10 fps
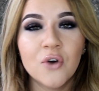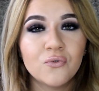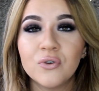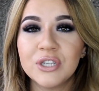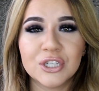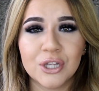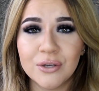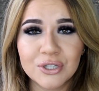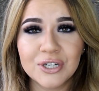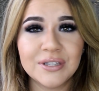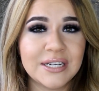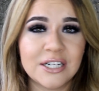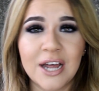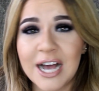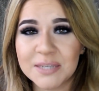Full disclosure, they did
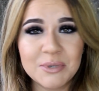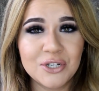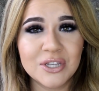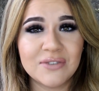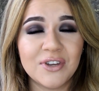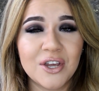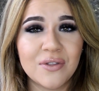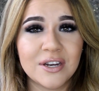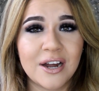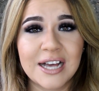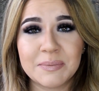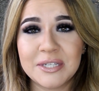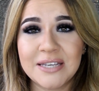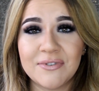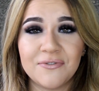not ask me to do this video, they did not ask me
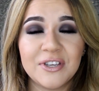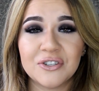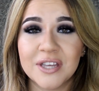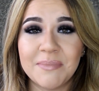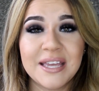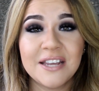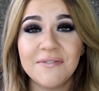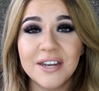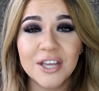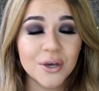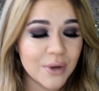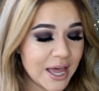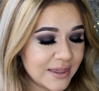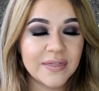to even feature them in a video.